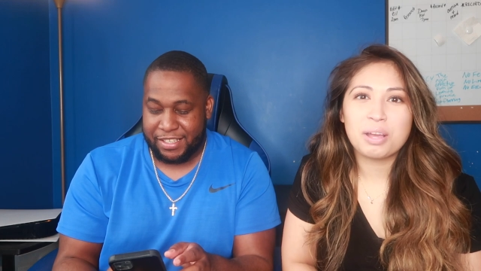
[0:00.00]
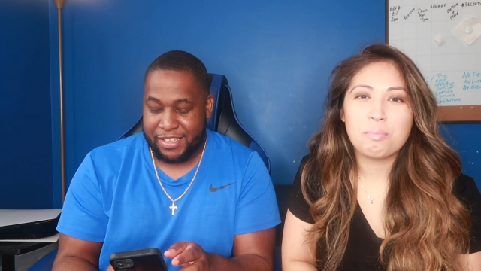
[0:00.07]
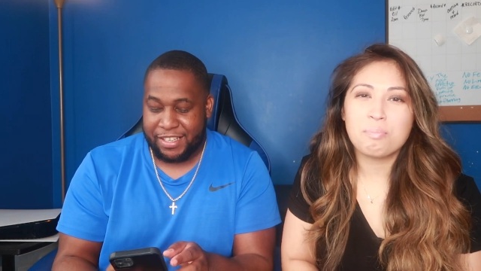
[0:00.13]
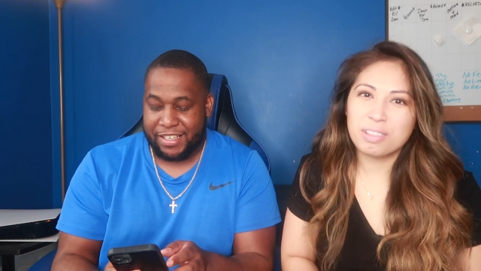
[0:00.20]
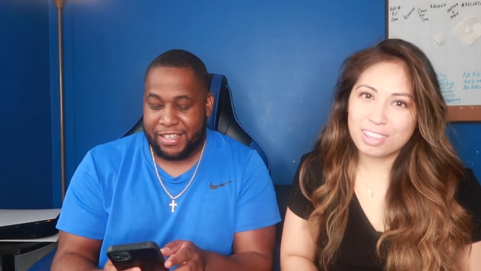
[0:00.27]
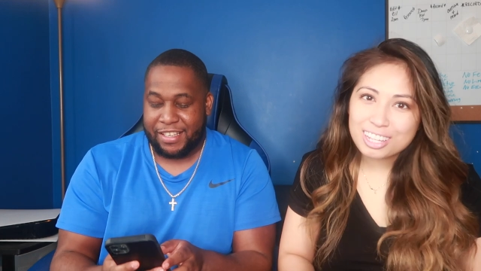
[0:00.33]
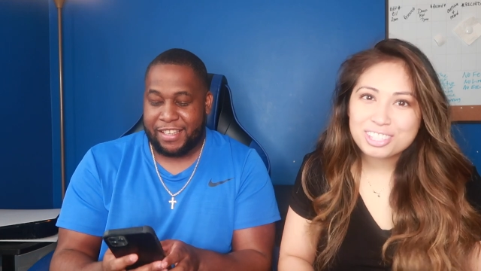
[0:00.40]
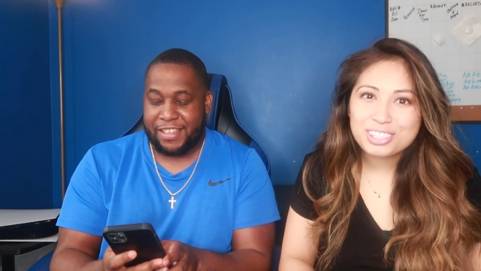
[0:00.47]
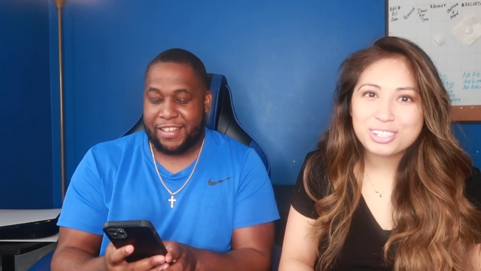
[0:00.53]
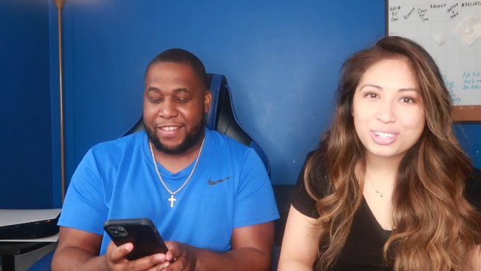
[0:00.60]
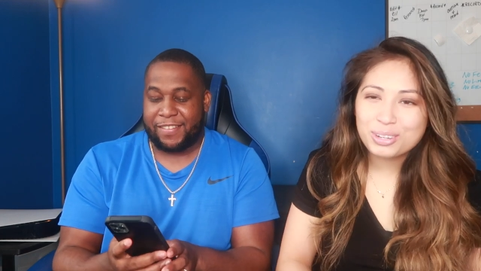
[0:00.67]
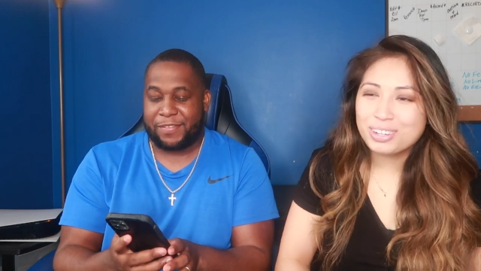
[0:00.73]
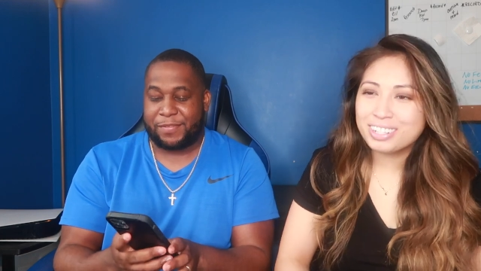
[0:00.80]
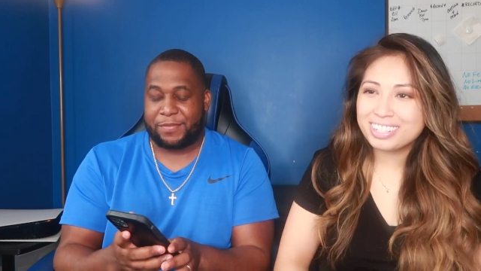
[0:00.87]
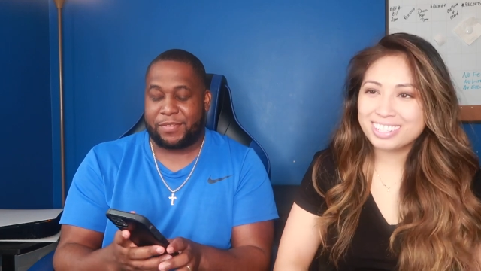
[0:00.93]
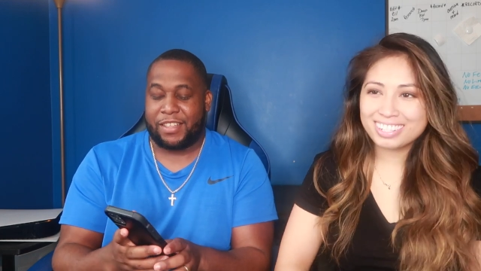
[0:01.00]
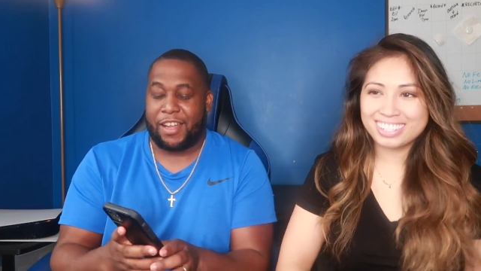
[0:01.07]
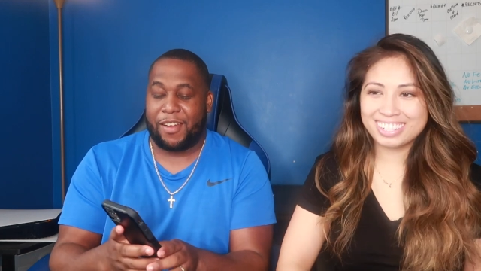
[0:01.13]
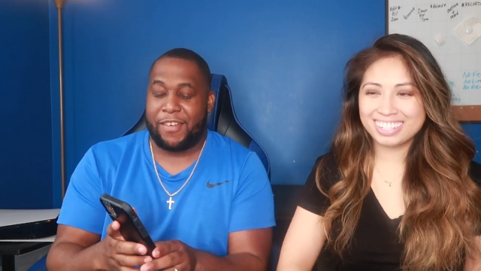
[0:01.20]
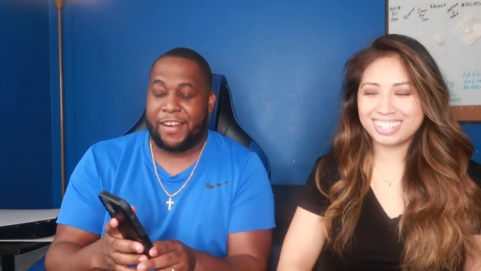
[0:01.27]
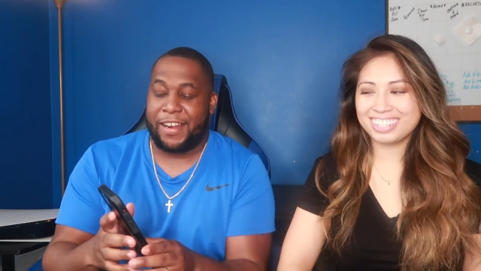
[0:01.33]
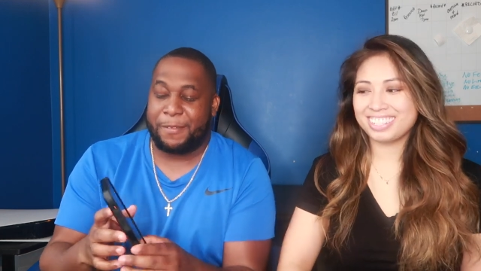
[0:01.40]
Speaker 1: But let's do it.
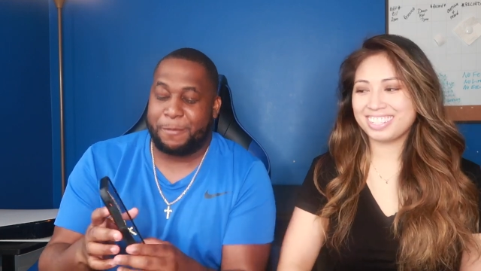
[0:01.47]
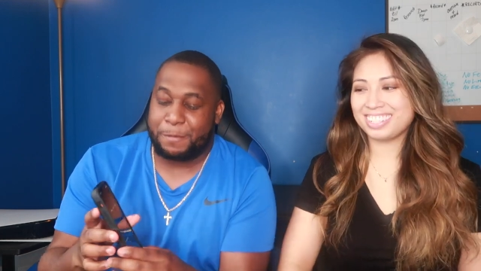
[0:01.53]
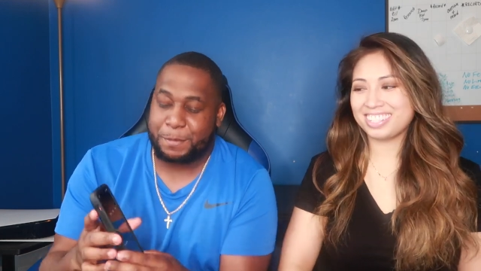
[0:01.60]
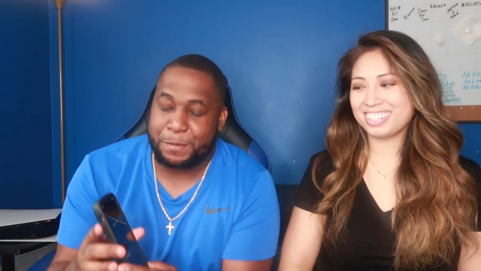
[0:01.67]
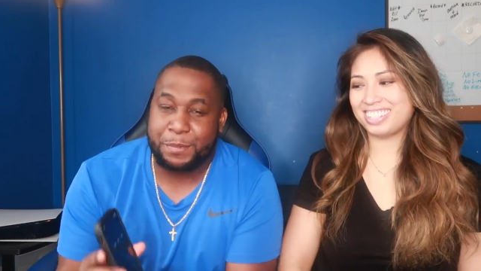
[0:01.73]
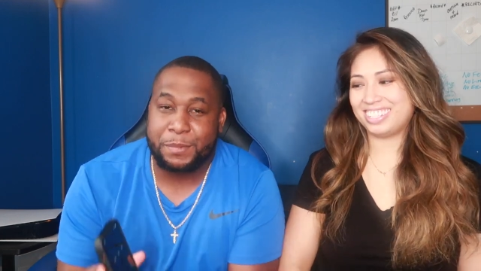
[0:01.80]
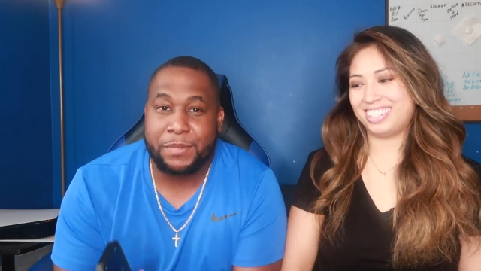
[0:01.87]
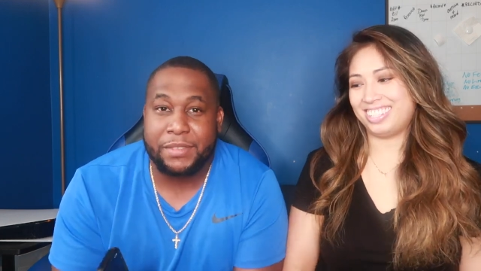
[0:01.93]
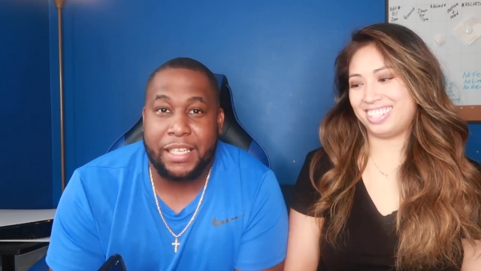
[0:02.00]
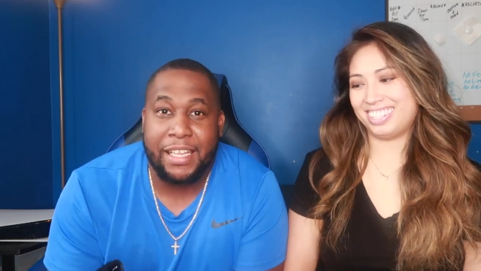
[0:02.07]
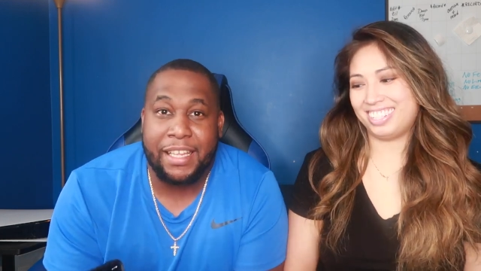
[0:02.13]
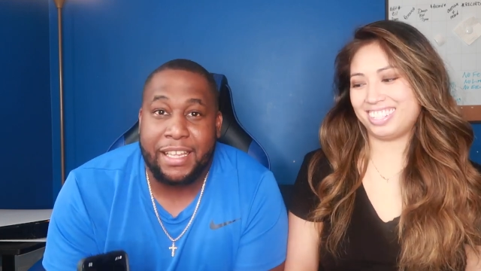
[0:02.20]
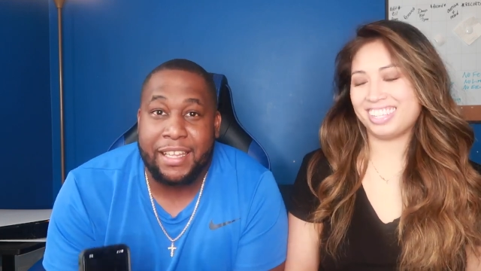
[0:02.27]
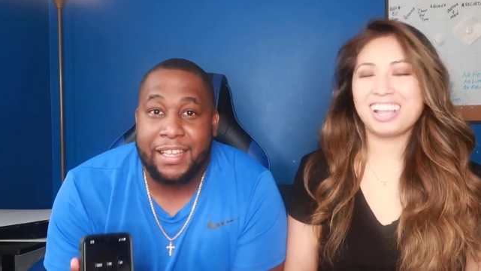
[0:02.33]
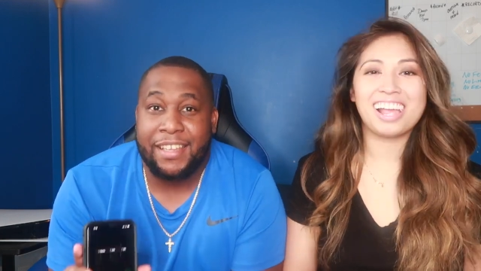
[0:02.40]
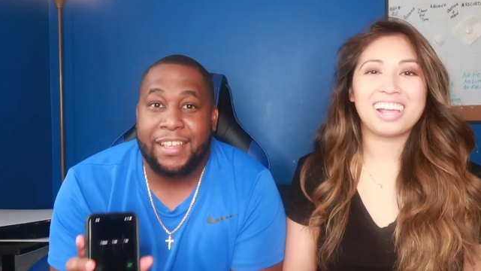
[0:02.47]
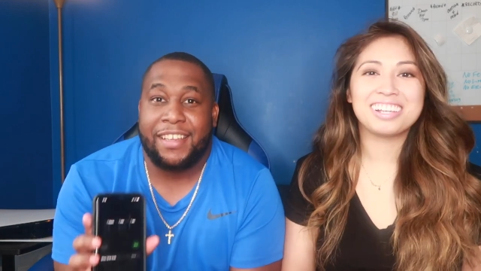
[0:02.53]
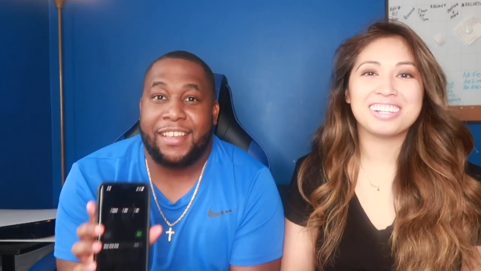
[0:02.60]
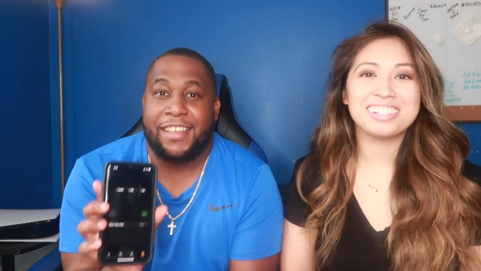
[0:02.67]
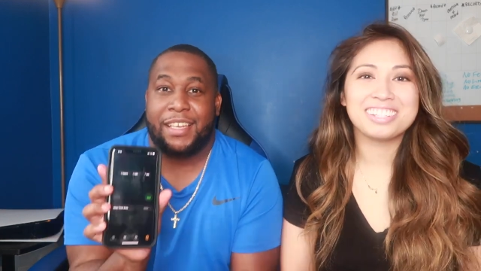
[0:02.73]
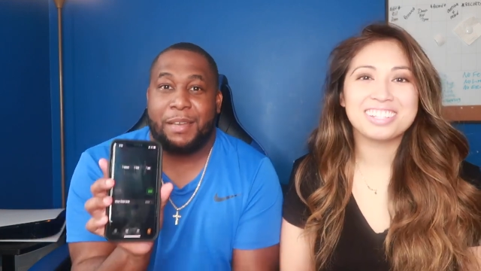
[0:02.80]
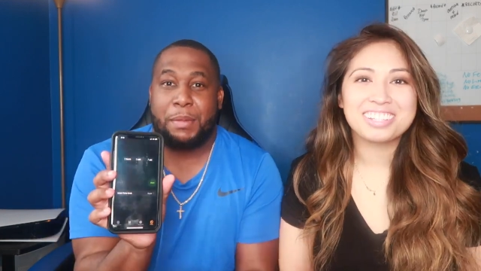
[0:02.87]
Speaker 2: Alright.
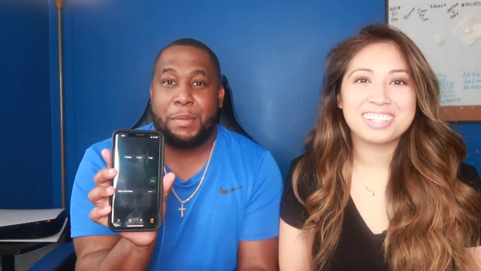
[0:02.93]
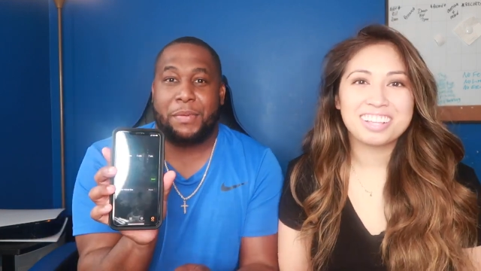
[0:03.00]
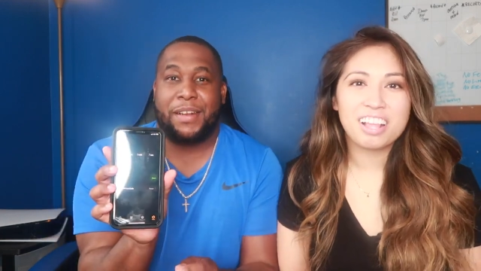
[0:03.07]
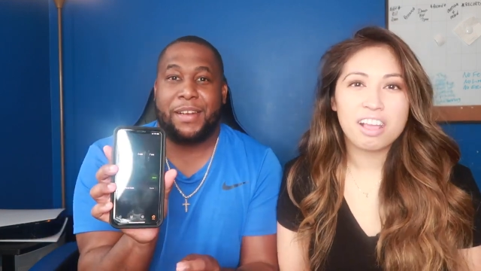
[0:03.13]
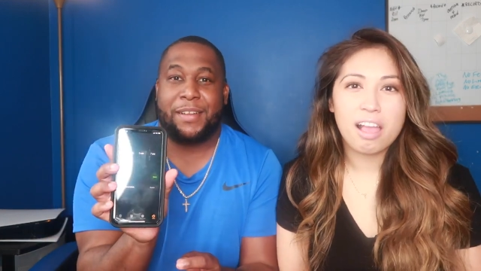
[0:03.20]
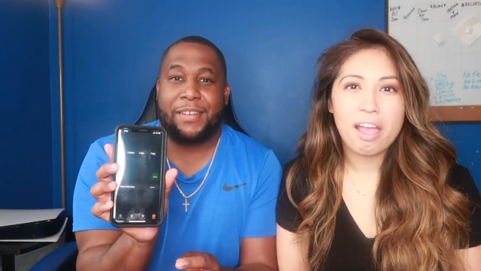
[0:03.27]
Yeah. Let me put it